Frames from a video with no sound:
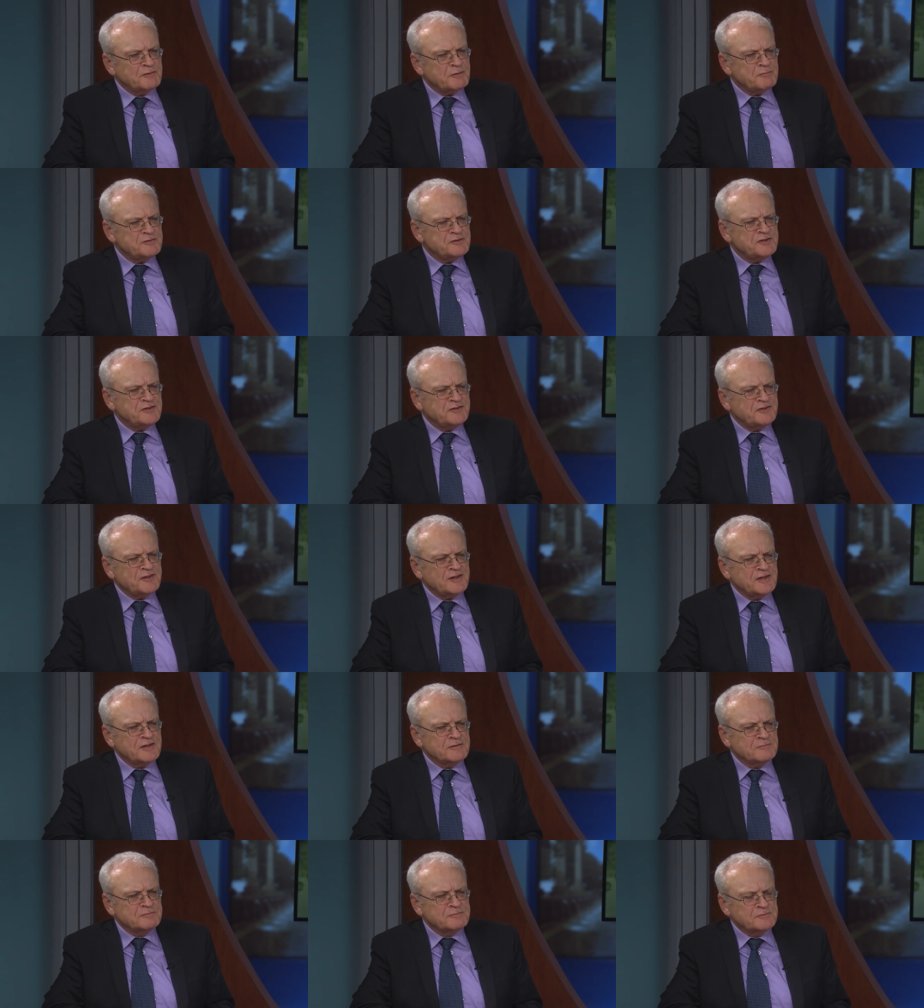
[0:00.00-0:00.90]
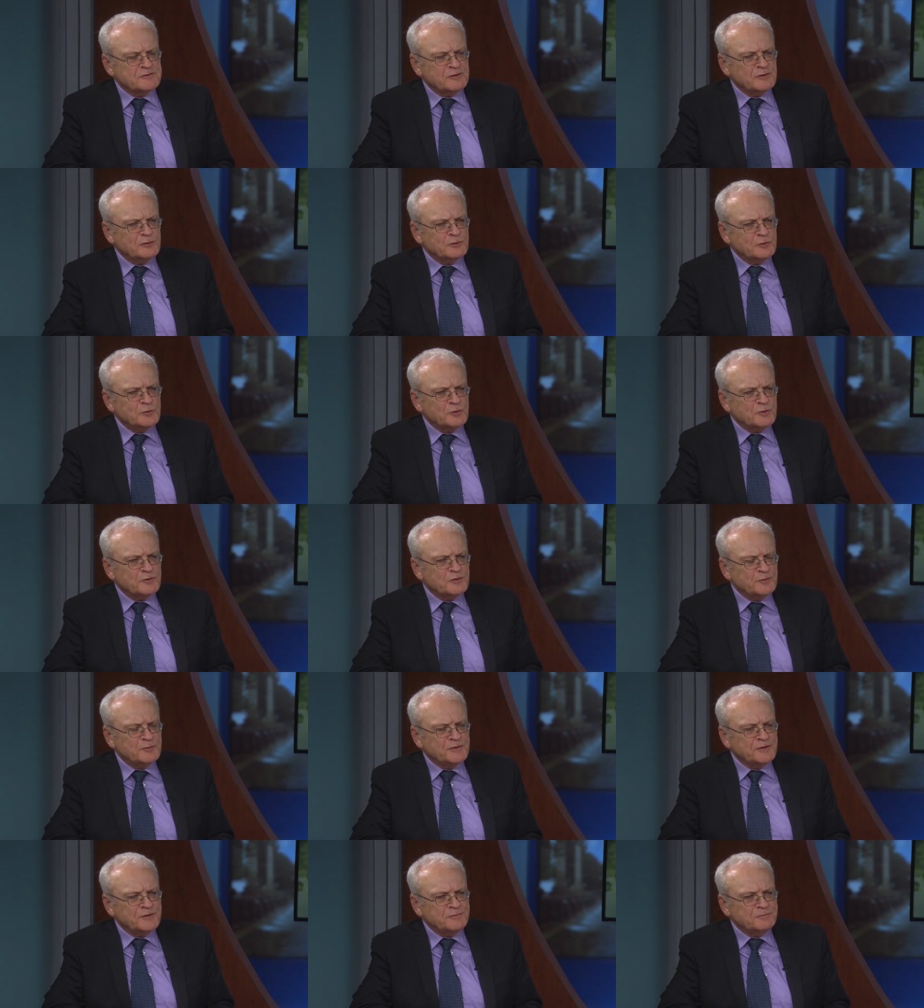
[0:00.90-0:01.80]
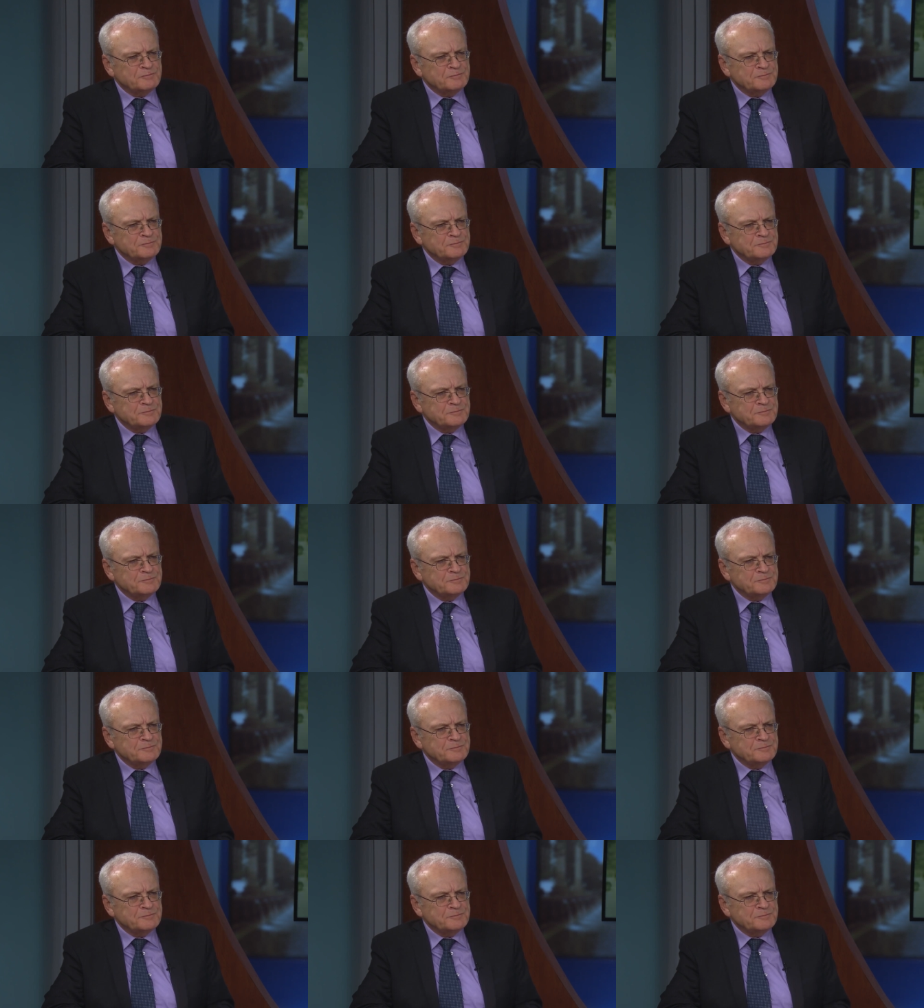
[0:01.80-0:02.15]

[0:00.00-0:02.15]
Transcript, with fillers: what would you say to lure them in?